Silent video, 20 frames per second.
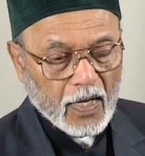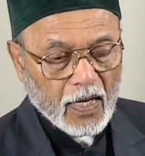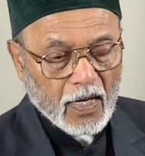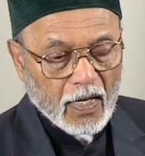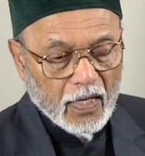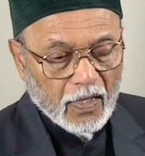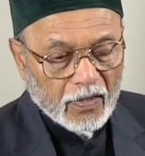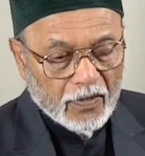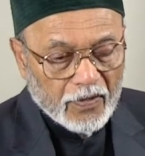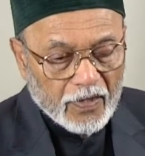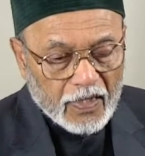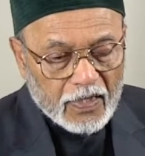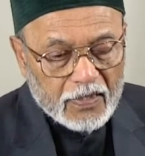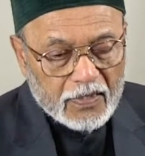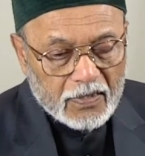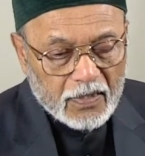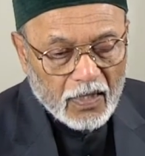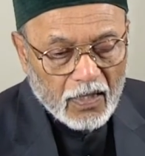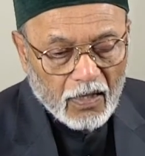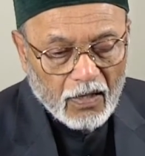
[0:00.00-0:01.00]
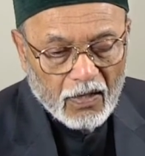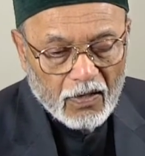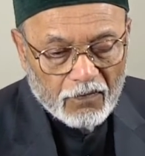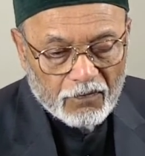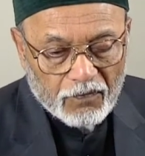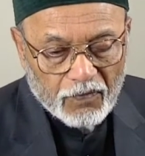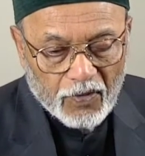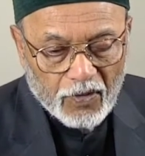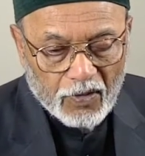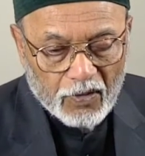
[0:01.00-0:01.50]
This art
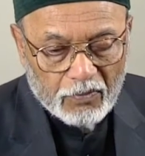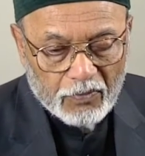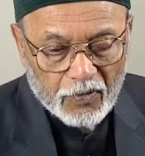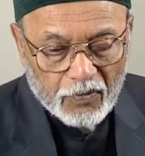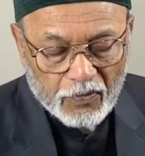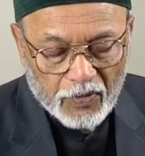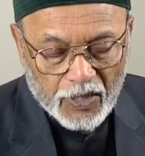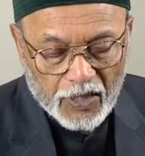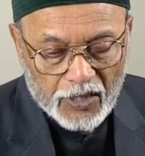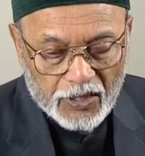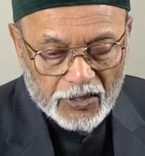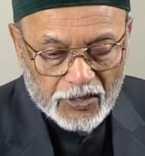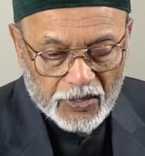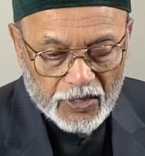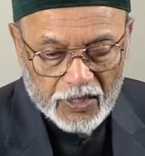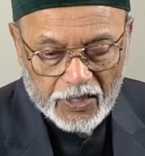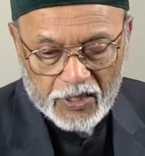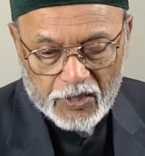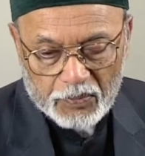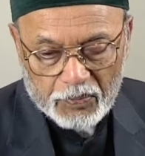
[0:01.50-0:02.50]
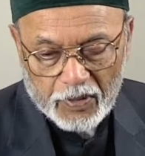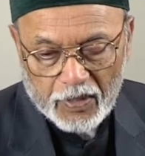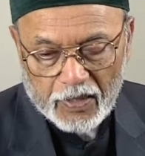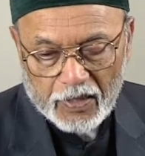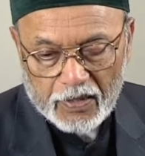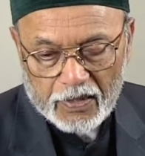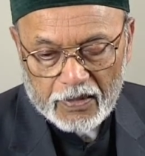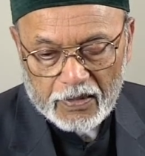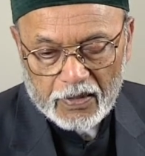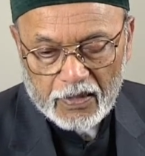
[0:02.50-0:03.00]
form reached its
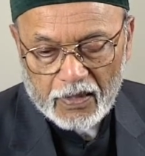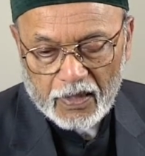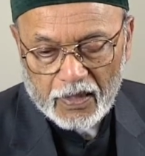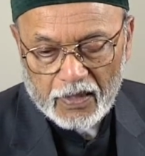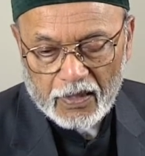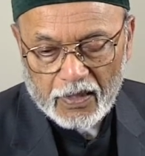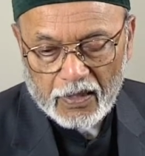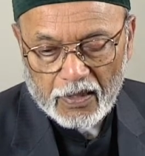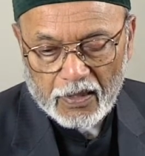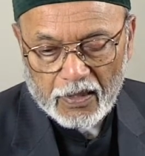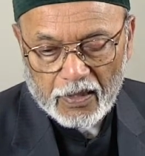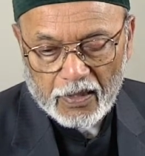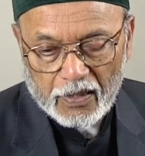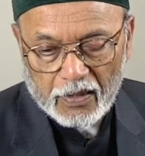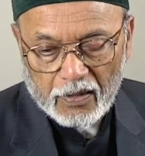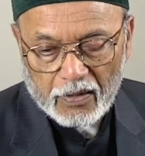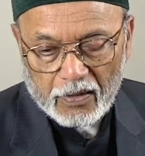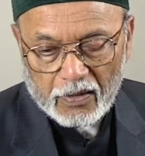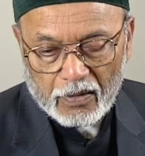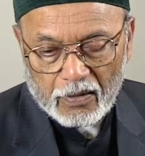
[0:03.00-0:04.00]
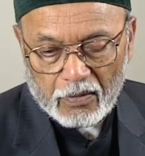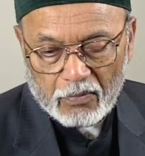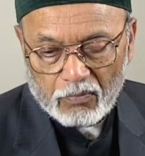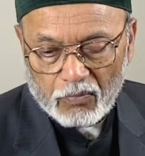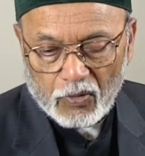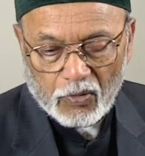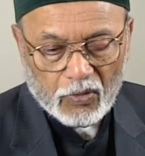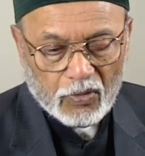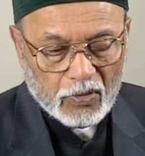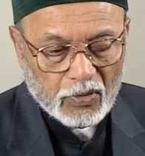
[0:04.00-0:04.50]
pinnacle in the
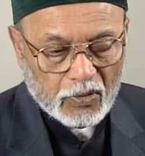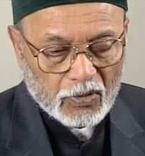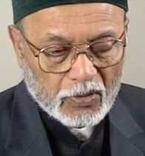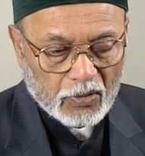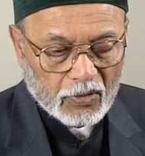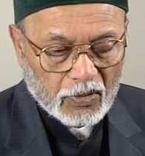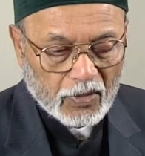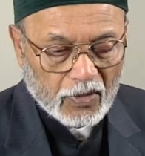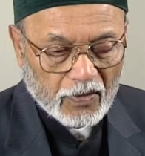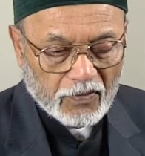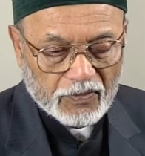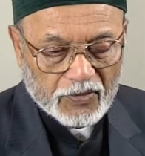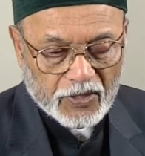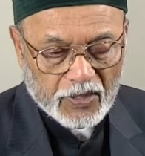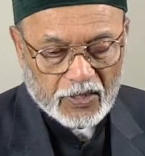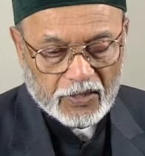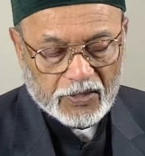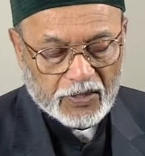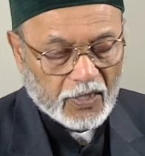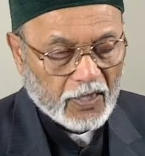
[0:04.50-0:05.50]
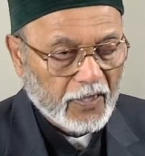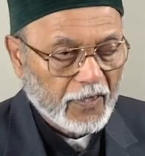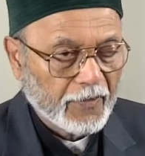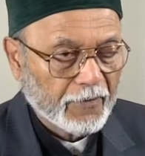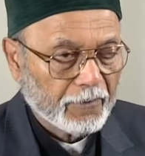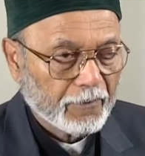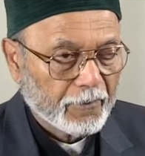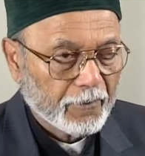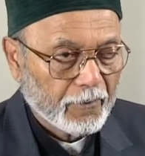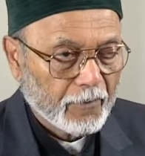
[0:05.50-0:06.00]
Mughal court of Shah
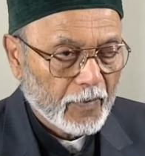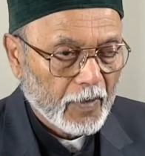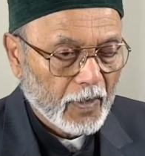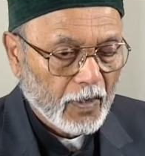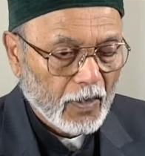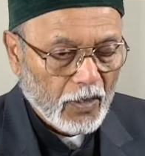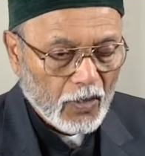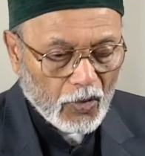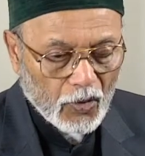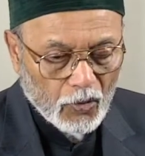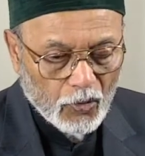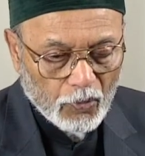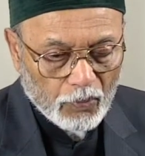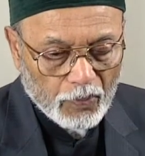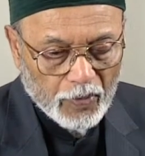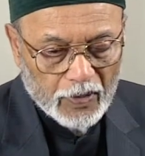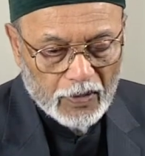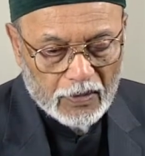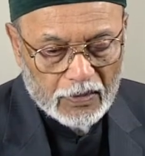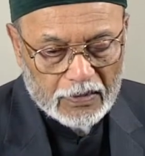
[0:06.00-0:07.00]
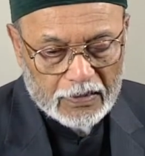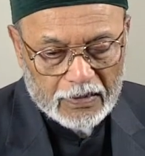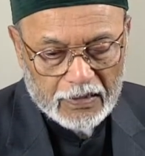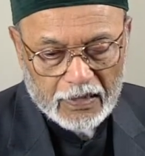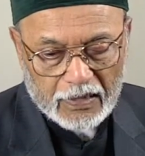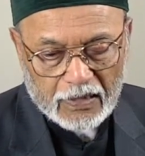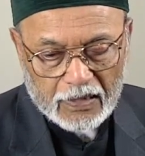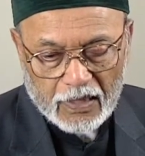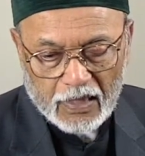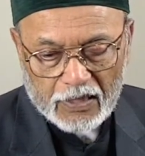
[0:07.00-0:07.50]
Jahan, who built
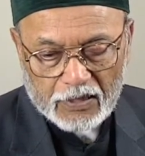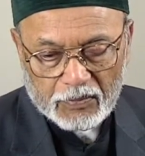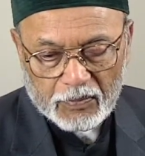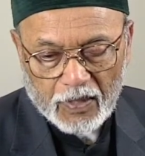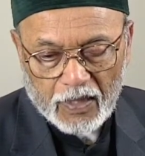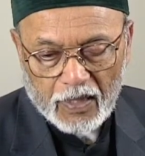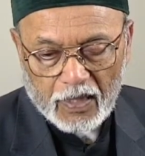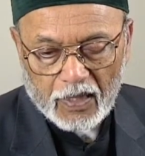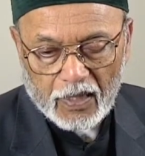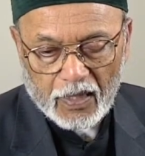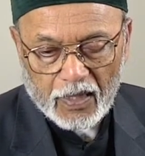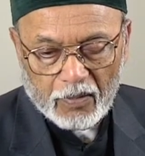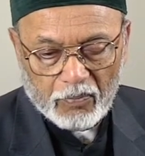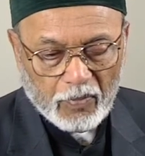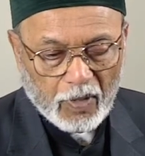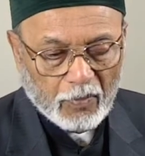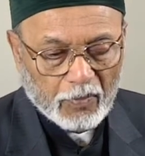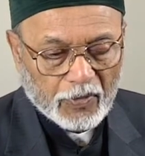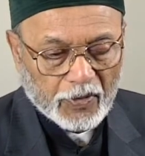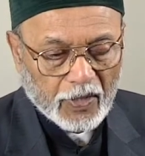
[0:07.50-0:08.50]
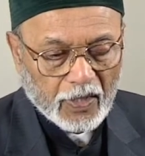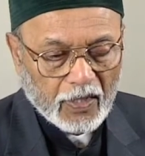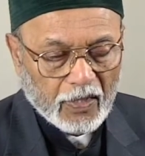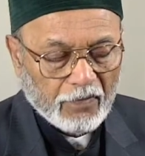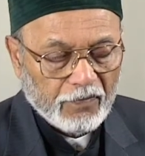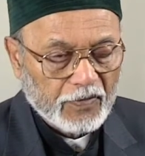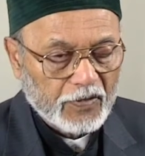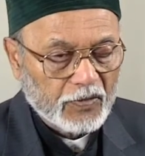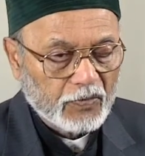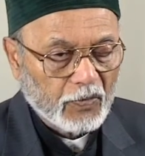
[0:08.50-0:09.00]
the Taj Mahal in memory
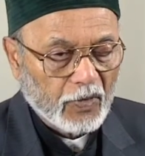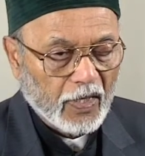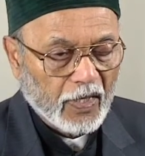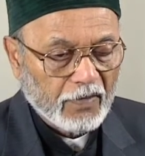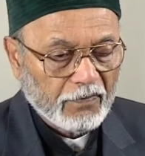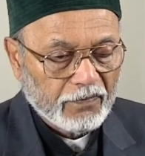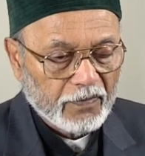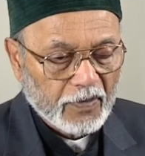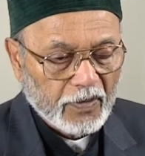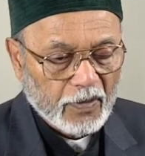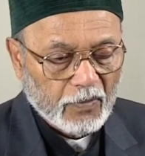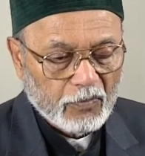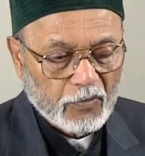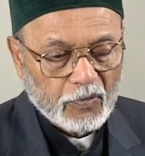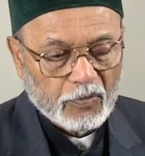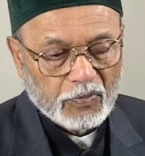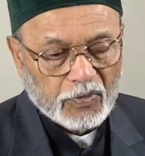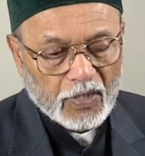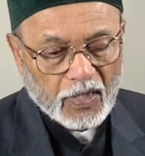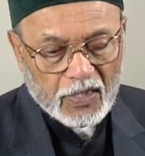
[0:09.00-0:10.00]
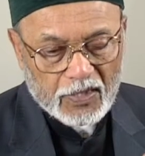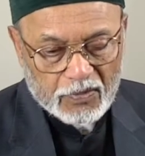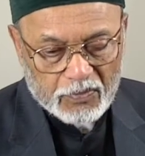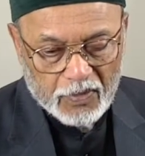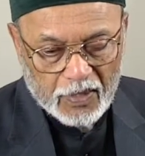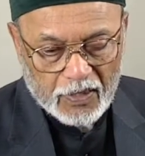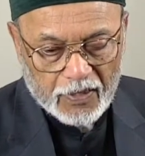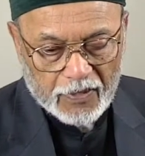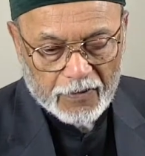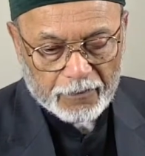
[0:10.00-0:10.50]
of his wife Mumtaz
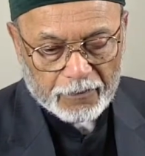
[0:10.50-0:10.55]
Mahal.